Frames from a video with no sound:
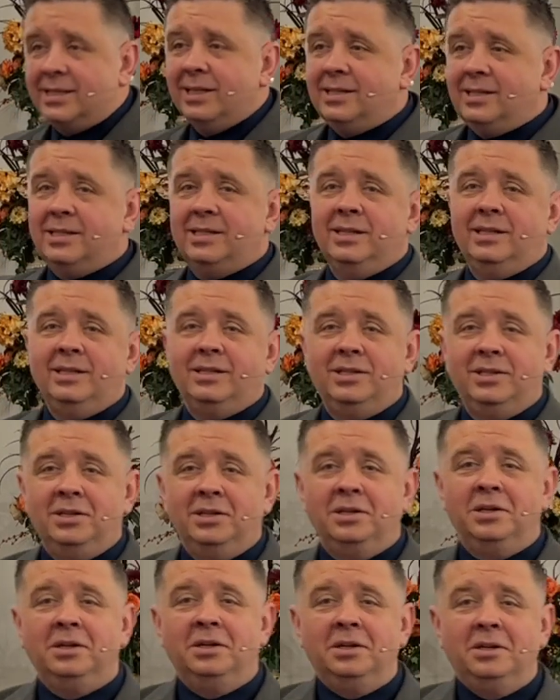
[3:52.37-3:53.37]
is it
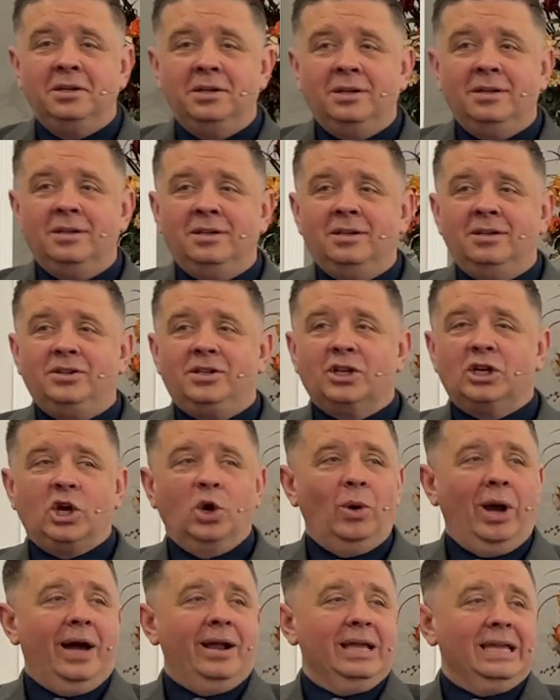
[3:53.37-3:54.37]
to
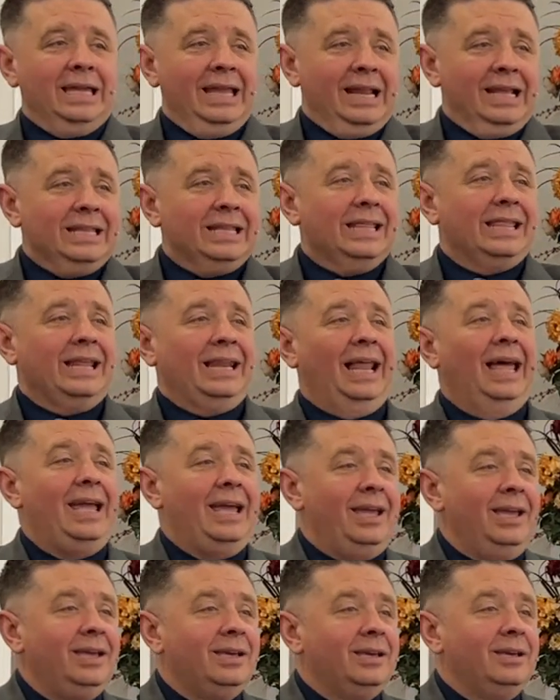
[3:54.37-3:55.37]
go out and get into the
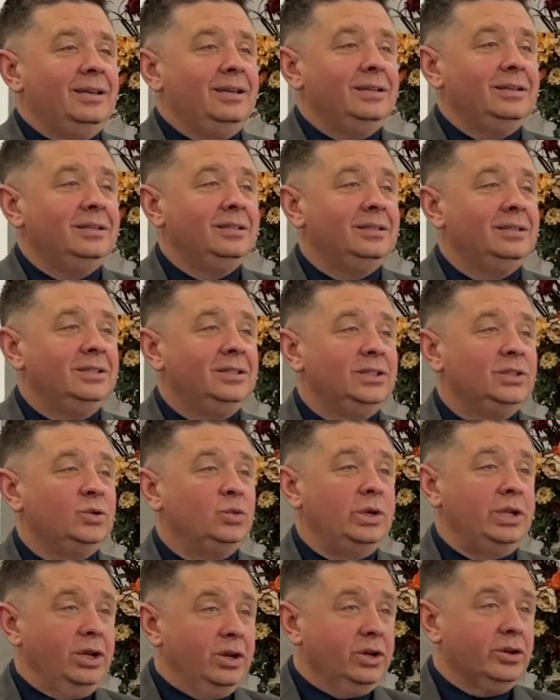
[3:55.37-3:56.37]
lake
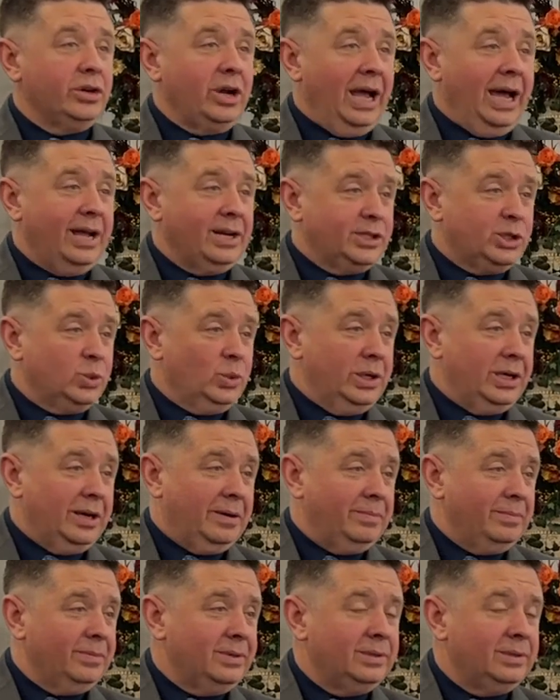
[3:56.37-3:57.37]
when you don't know how to swim?